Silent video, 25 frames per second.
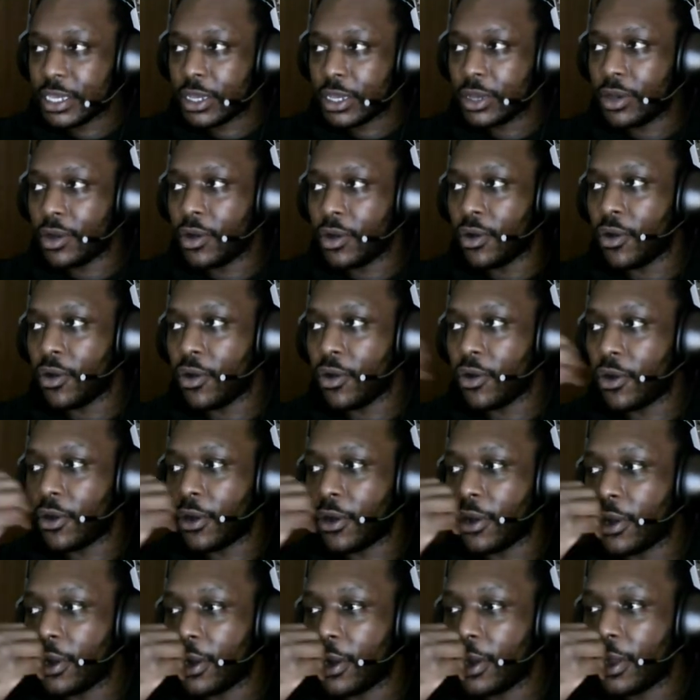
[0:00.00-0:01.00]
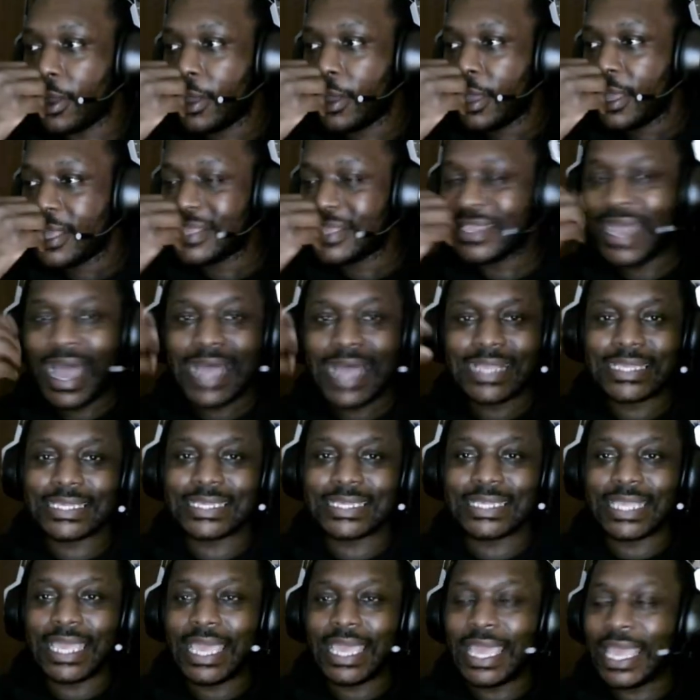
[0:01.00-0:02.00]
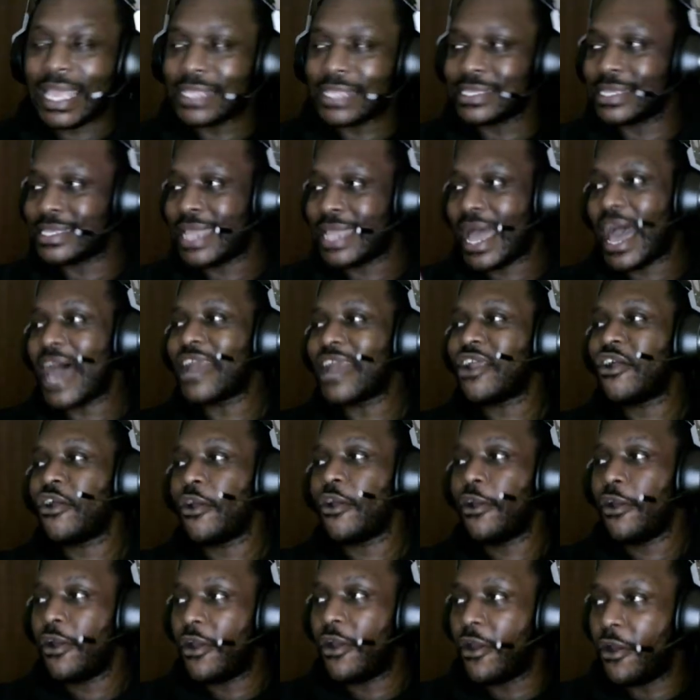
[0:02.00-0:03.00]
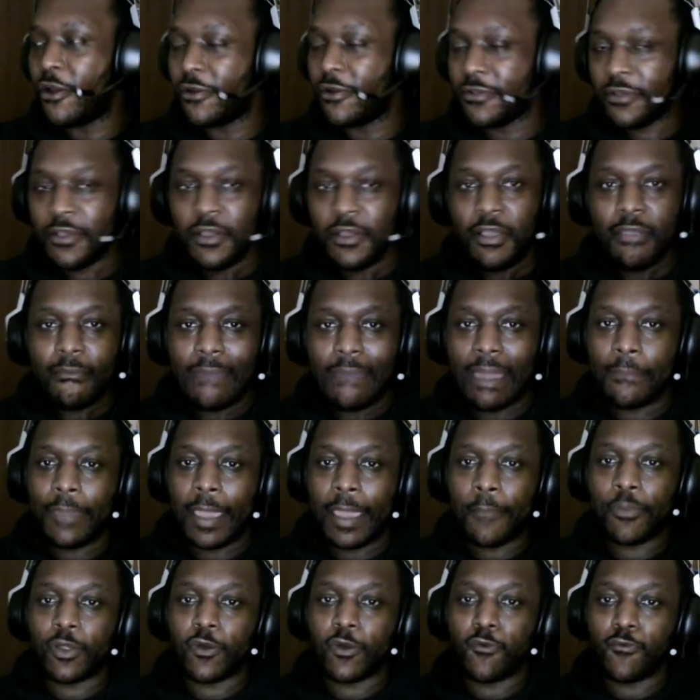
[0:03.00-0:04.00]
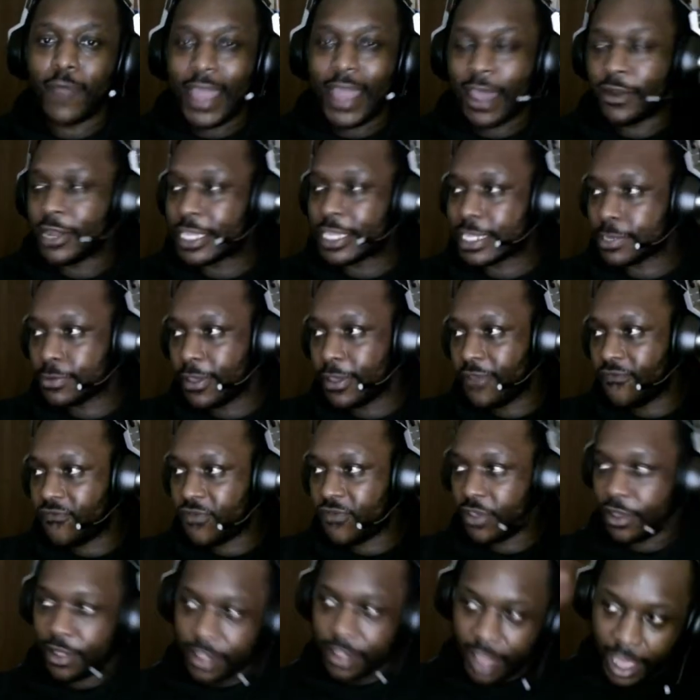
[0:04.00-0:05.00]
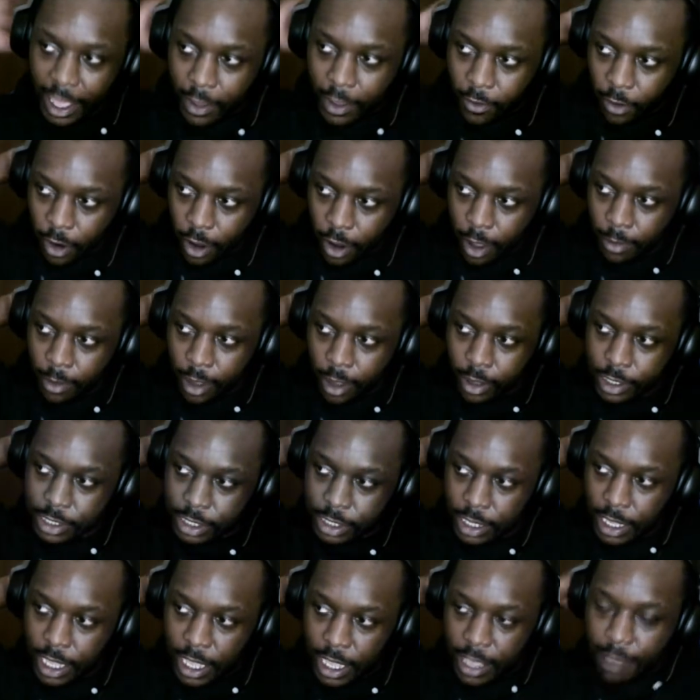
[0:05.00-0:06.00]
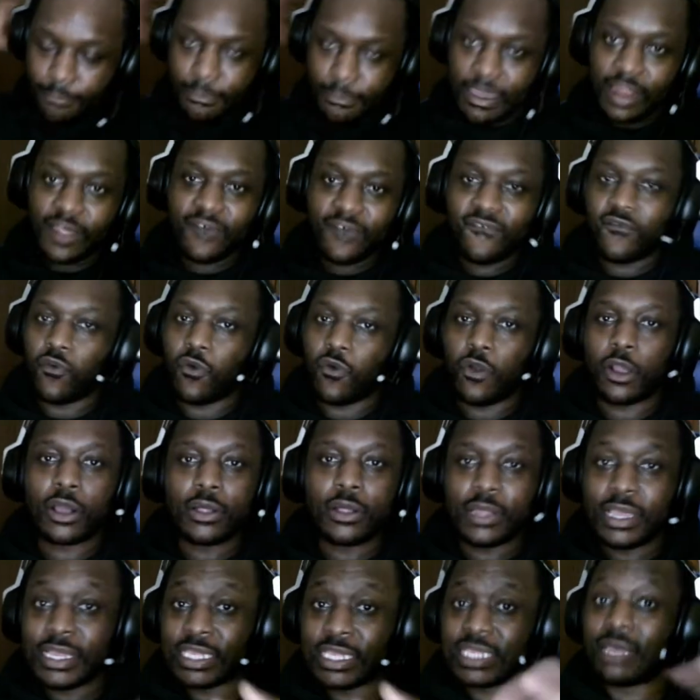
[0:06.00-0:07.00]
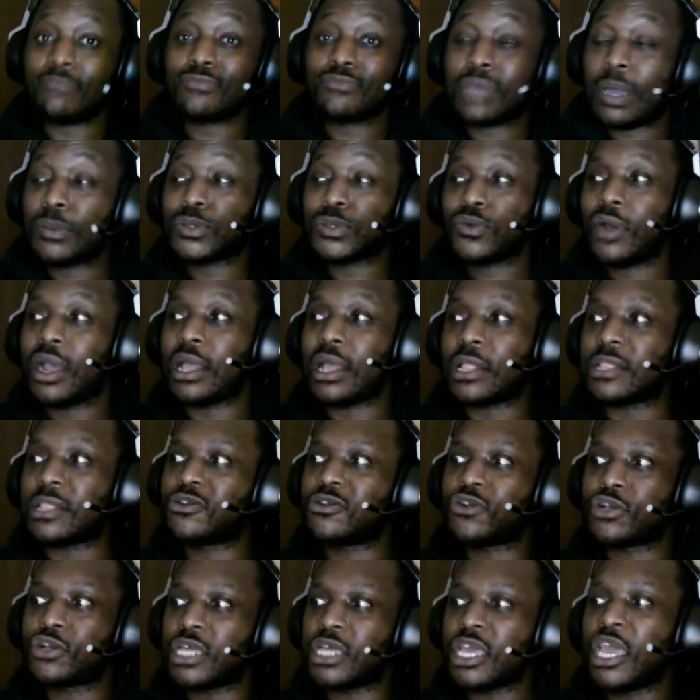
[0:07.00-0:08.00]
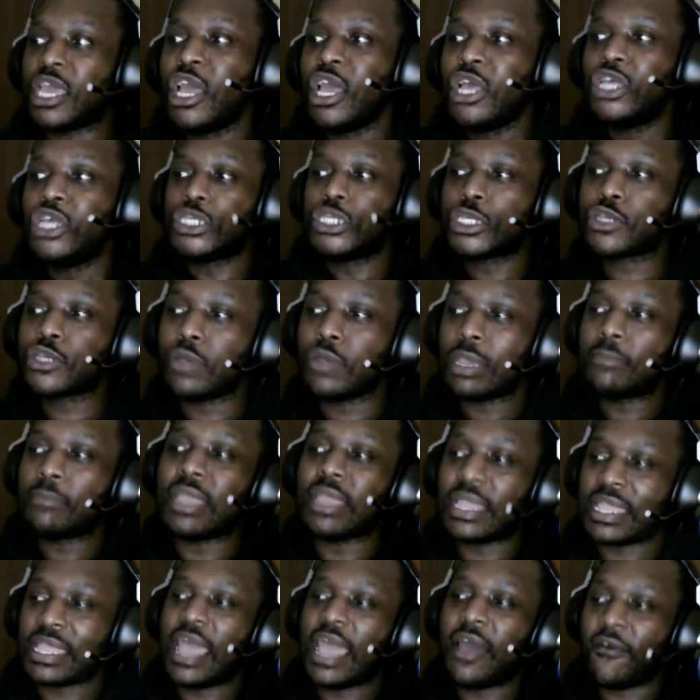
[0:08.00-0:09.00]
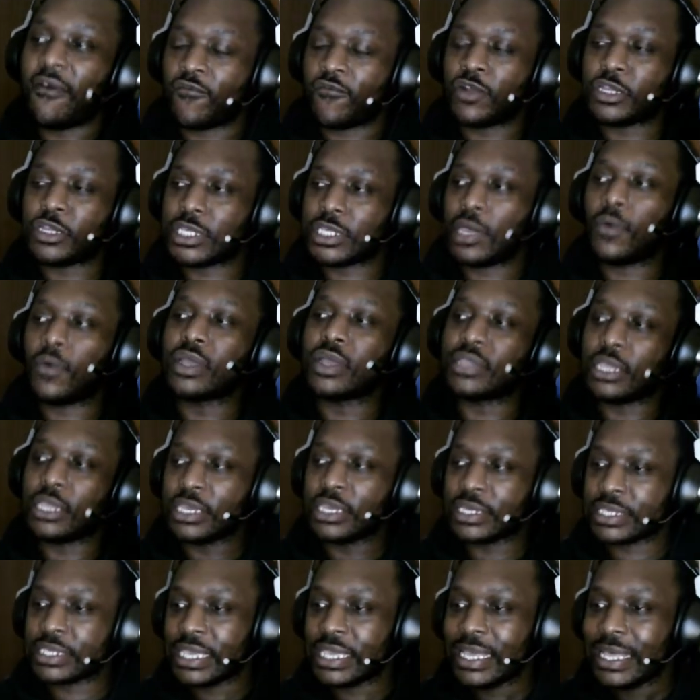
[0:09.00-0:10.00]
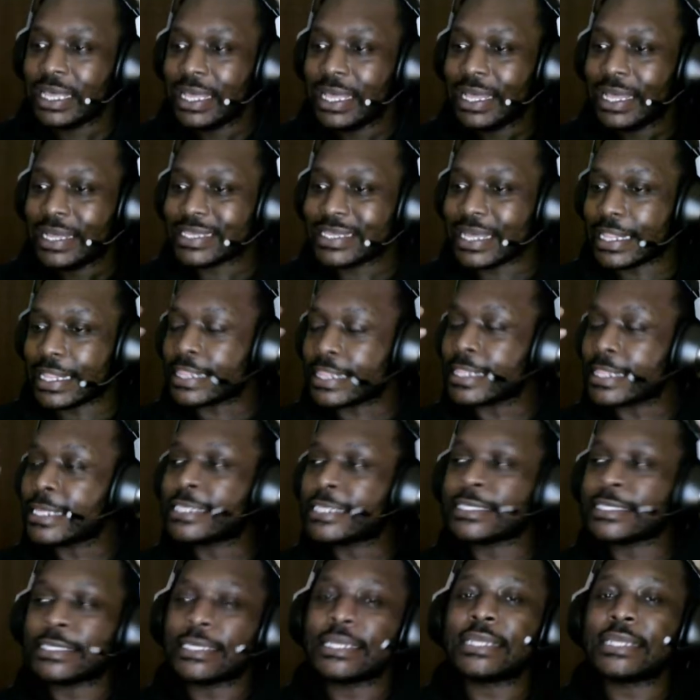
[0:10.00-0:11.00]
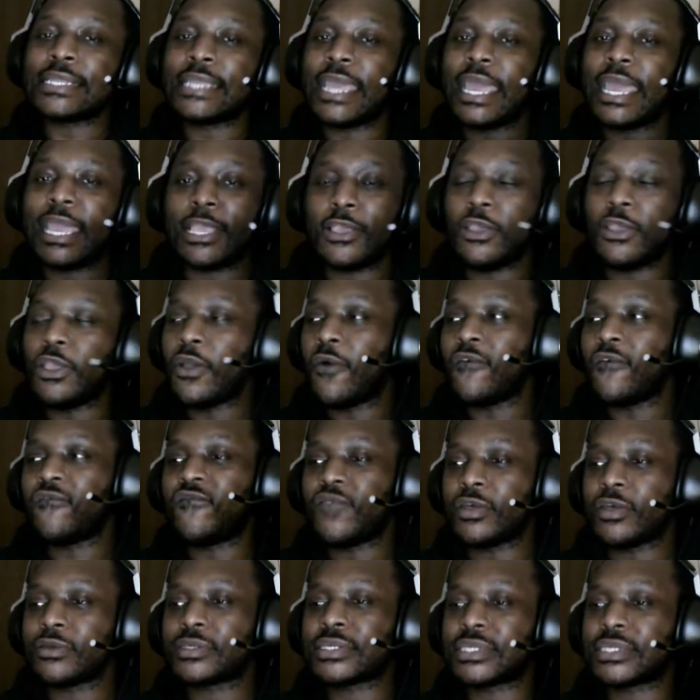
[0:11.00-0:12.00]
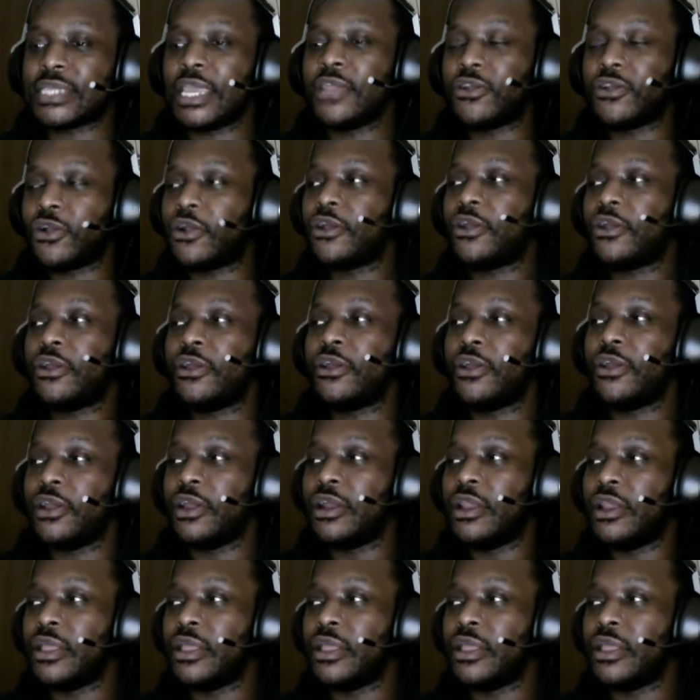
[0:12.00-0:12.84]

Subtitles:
or not seen, not heard by people around us, and we feel like we're almost metaphorically and sometimes quite literally screaming out for someone to listen, and you don't feel seen or heard.